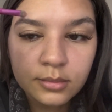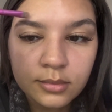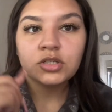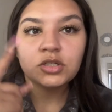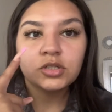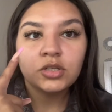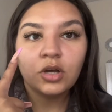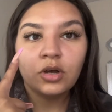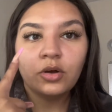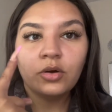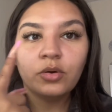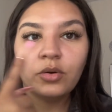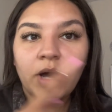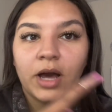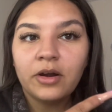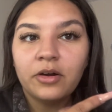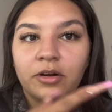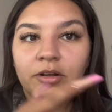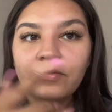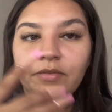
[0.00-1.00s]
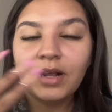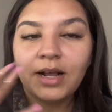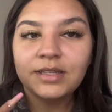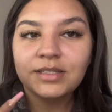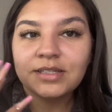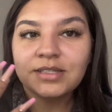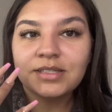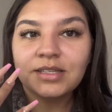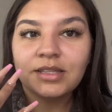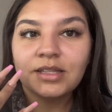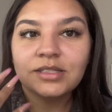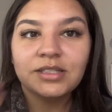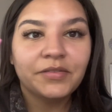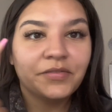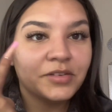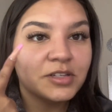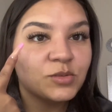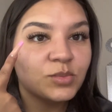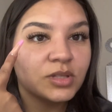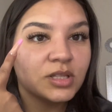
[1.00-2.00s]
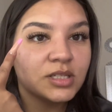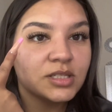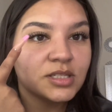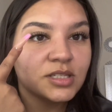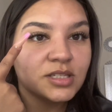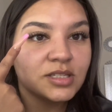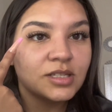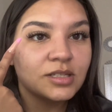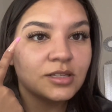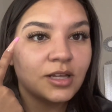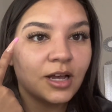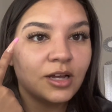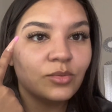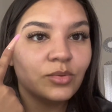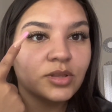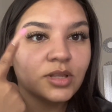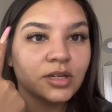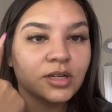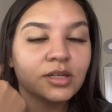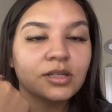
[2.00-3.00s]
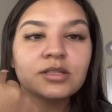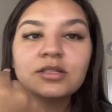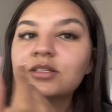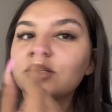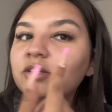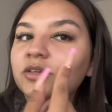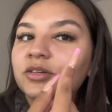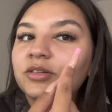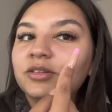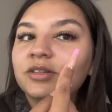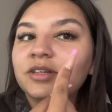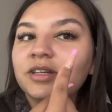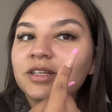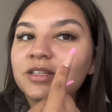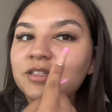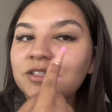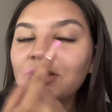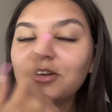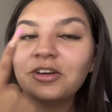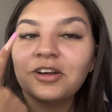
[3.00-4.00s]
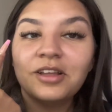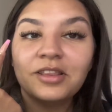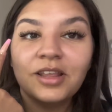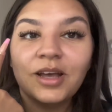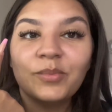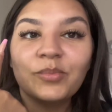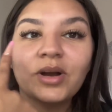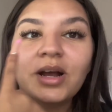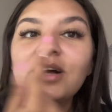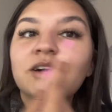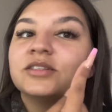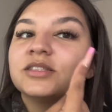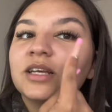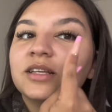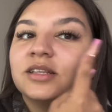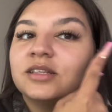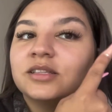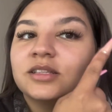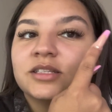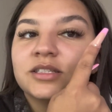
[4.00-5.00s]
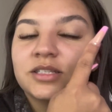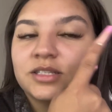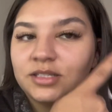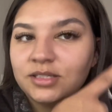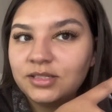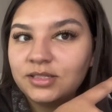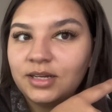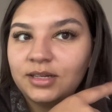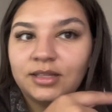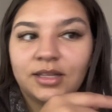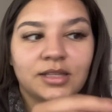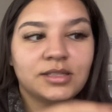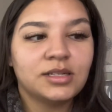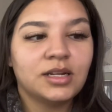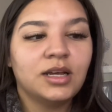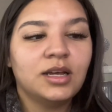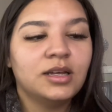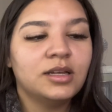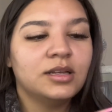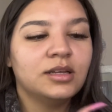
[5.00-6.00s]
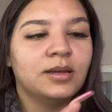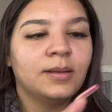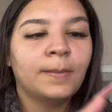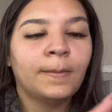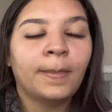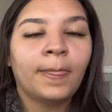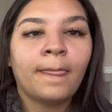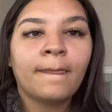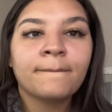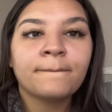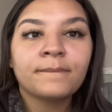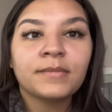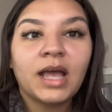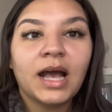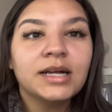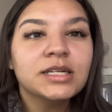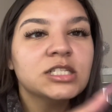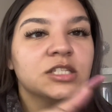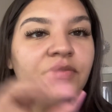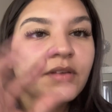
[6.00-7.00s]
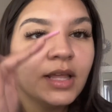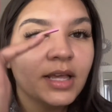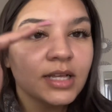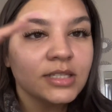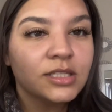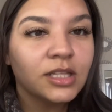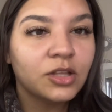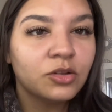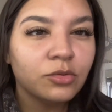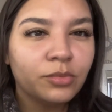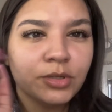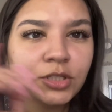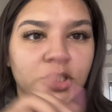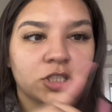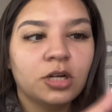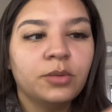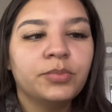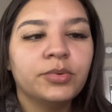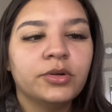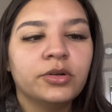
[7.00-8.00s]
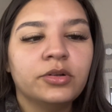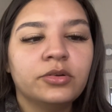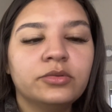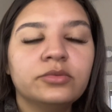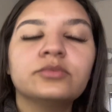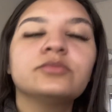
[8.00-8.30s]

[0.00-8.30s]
So I don't know if you guys can see the difference, but this is the side with the concealer on the brows, and then this is the side that's not. I just feel like it's a little bit sharper, no?